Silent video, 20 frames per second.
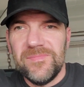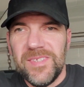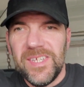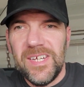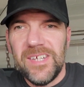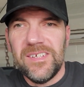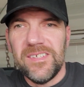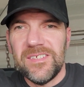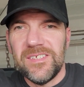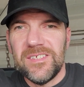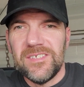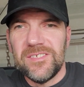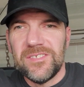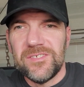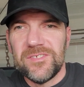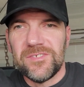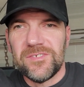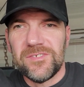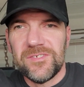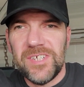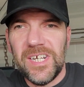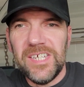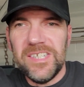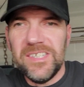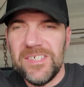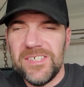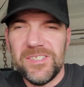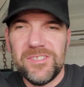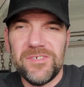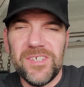yeah, try
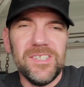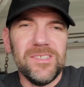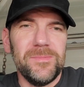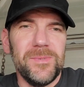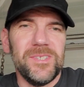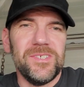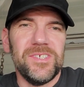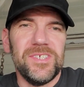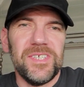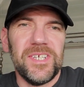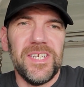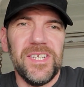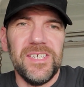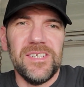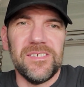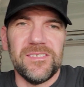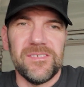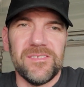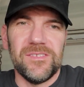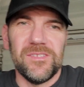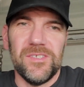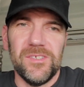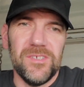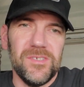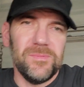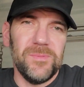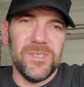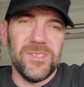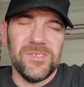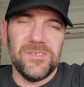as much as you can. Learn
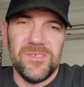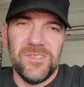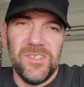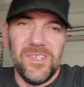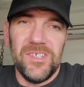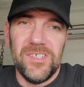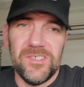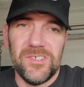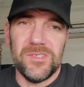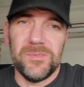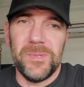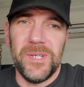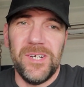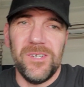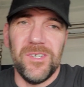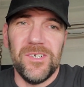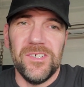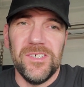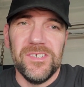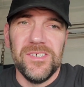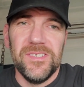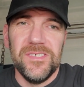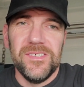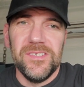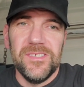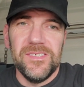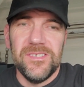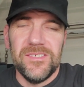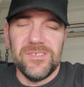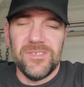as much. Knowledge is power.
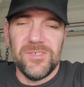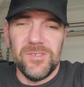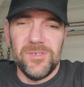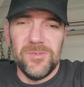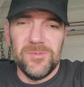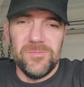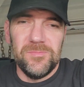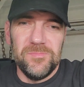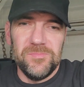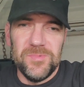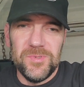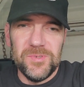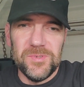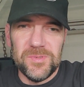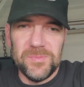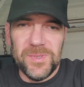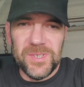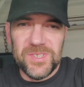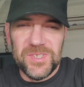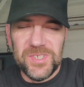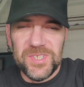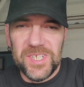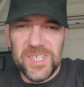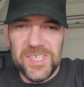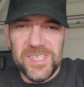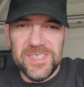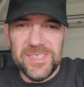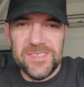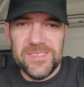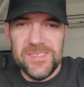So do as much as you
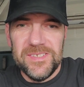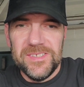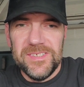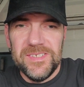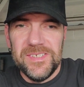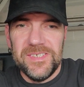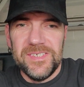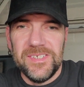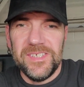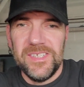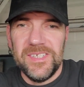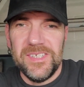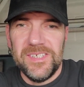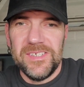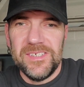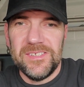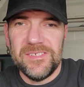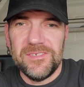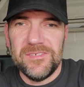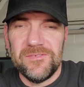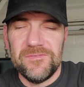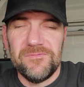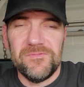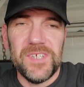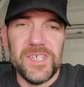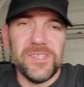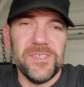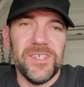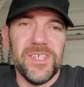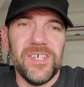can and
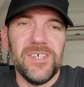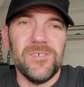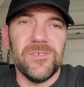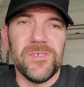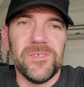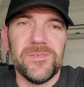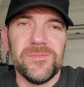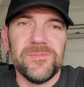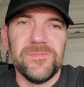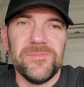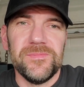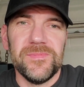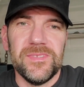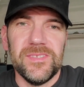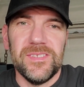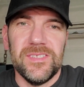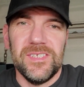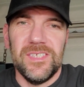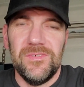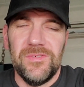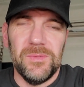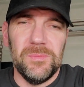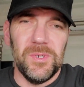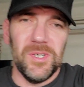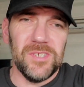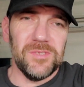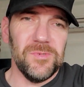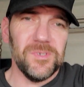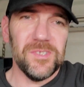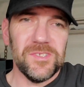figure it out. If your
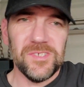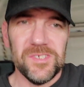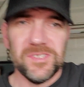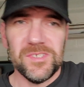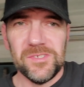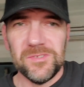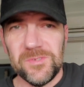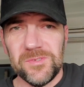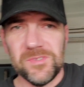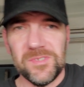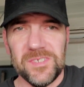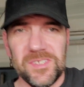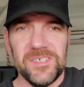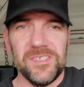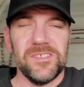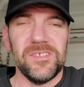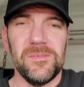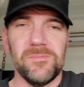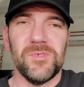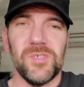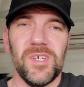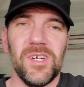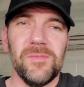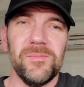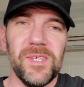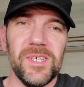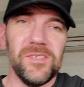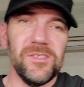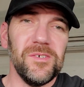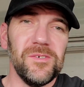boss wants you to do some job
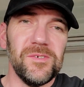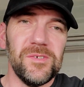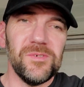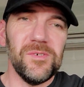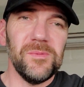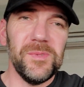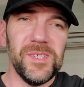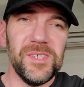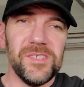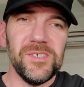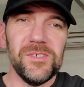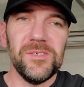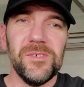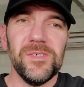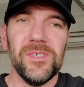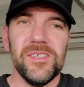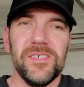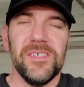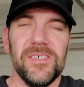that you don't normally do,